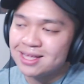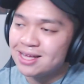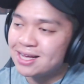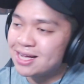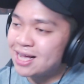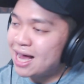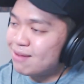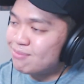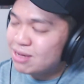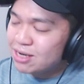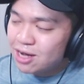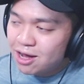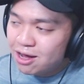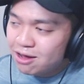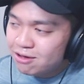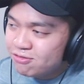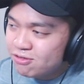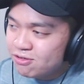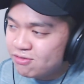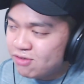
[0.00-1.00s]
coming
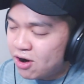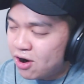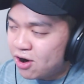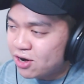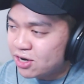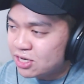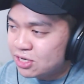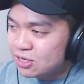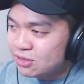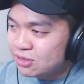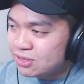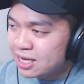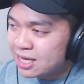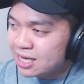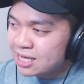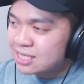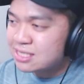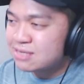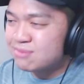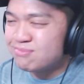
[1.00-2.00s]
off of Are You
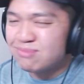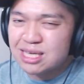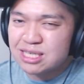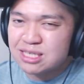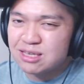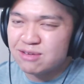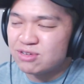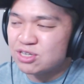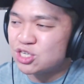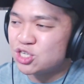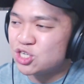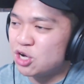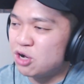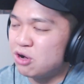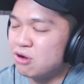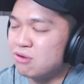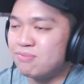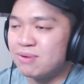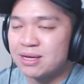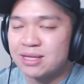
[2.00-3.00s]
Next, mess of a show,
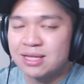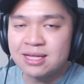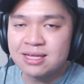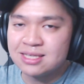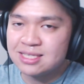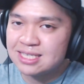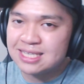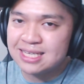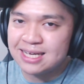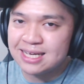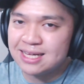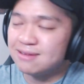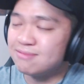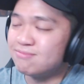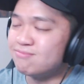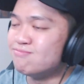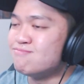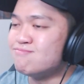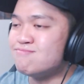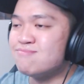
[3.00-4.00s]
but still
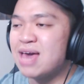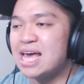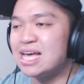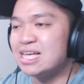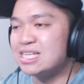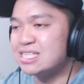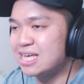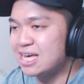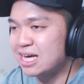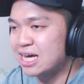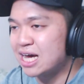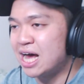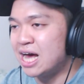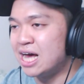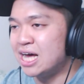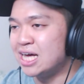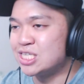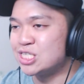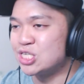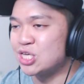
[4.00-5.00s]
amazing
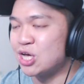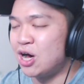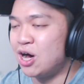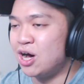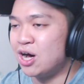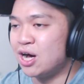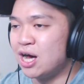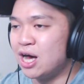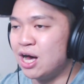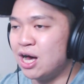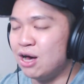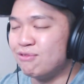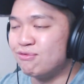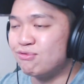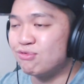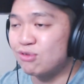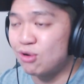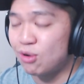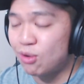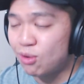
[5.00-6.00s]
song,
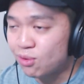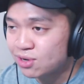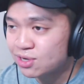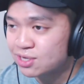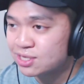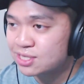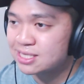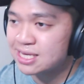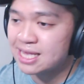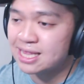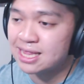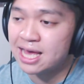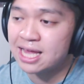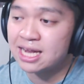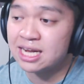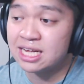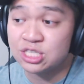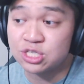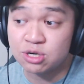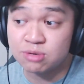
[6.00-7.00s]
of course. And then
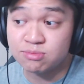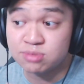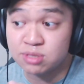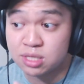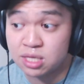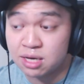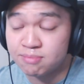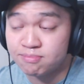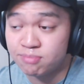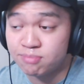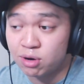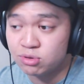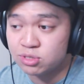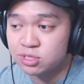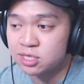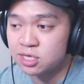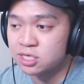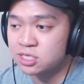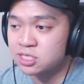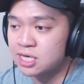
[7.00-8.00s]
in terms of the
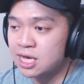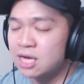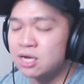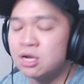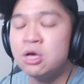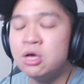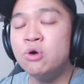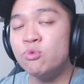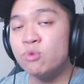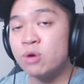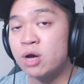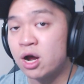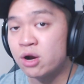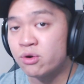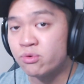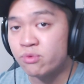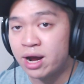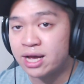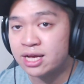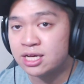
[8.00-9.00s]
composing side, got
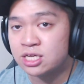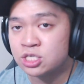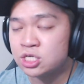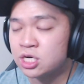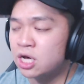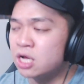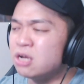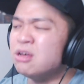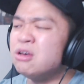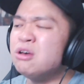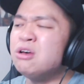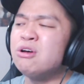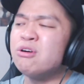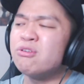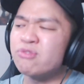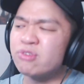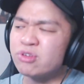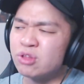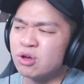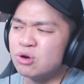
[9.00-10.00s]
Ryan Jun.
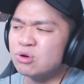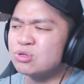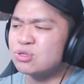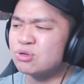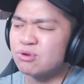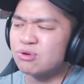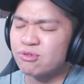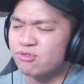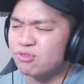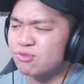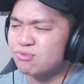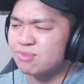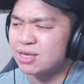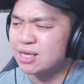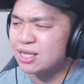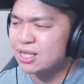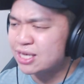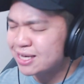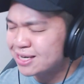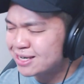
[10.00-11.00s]
For those who are
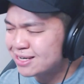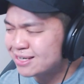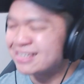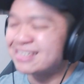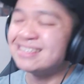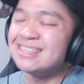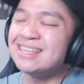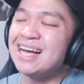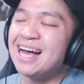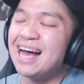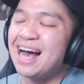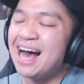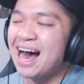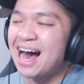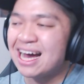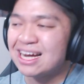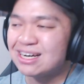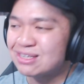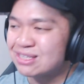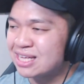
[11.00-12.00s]
familiar,
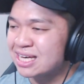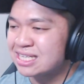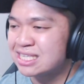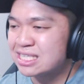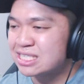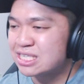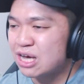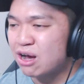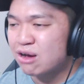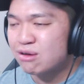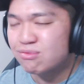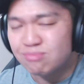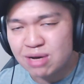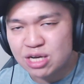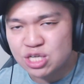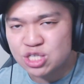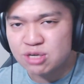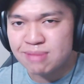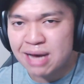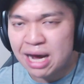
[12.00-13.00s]
I don't like to talk
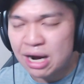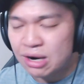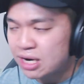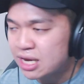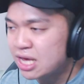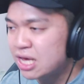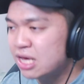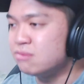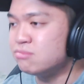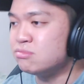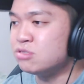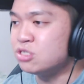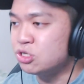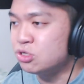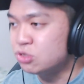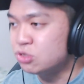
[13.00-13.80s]
much about him due